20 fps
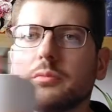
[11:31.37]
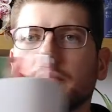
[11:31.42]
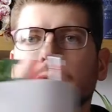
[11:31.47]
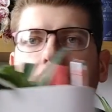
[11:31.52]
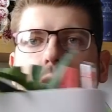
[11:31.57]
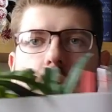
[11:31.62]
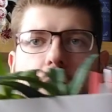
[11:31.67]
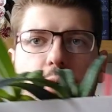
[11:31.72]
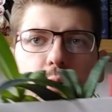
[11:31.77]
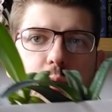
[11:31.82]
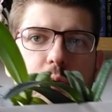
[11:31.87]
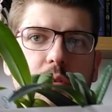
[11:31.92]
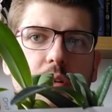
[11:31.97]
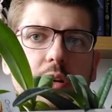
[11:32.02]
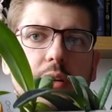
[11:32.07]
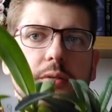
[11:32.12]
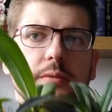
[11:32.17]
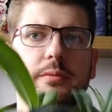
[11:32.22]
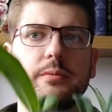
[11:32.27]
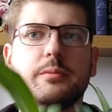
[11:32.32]
Lechuza,
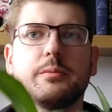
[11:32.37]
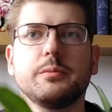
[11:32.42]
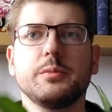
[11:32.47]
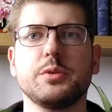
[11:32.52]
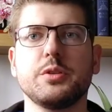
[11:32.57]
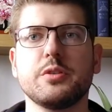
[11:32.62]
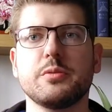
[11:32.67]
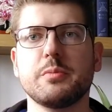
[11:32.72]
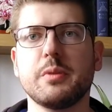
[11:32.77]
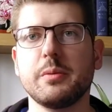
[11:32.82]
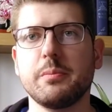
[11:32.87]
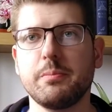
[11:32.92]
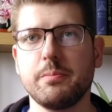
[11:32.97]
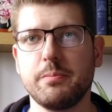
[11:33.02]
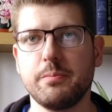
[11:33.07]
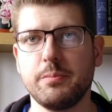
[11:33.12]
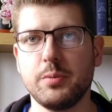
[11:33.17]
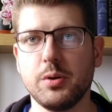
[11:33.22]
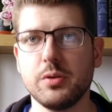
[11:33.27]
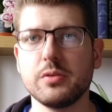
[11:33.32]
which is my
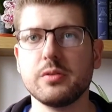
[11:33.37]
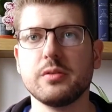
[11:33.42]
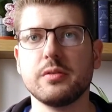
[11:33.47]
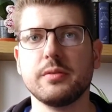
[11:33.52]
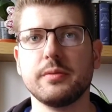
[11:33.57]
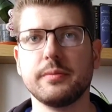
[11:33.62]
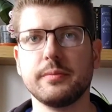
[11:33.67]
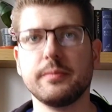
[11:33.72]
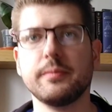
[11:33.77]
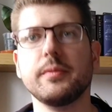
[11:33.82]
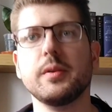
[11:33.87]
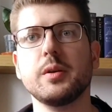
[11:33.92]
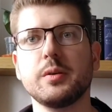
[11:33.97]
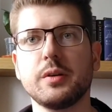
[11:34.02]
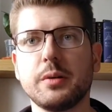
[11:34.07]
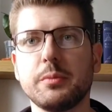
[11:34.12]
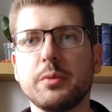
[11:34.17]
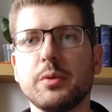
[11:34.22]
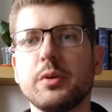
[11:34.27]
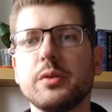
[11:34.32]
pot.
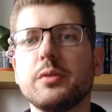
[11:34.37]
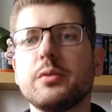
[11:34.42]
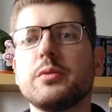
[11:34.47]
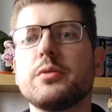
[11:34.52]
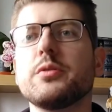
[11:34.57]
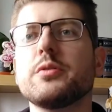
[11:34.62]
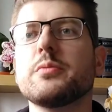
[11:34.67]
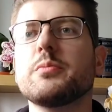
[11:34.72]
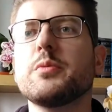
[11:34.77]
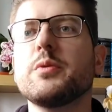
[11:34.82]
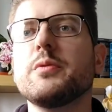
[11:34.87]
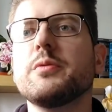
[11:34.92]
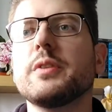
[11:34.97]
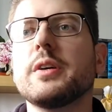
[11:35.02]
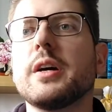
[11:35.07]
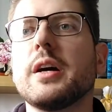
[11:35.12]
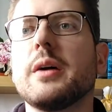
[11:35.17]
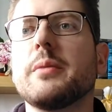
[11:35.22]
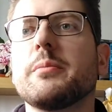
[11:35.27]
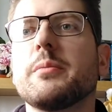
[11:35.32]
I'm going to just move the
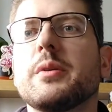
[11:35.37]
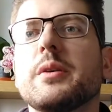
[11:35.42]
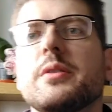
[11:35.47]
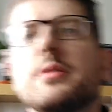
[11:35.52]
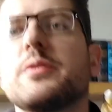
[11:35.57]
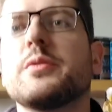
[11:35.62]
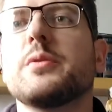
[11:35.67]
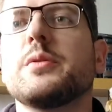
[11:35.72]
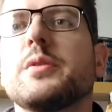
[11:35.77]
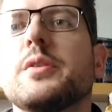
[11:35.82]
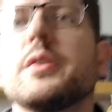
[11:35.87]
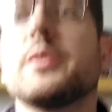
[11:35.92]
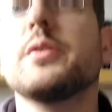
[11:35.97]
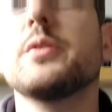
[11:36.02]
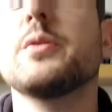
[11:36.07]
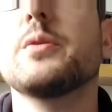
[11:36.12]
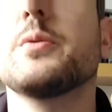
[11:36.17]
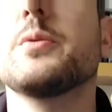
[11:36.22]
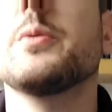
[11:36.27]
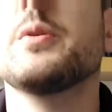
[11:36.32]
camera so you can
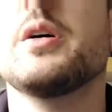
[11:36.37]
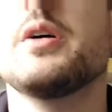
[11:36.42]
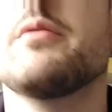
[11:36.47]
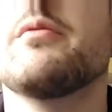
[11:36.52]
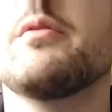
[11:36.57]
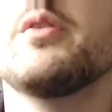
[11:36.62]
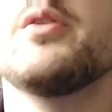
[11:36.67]
all have a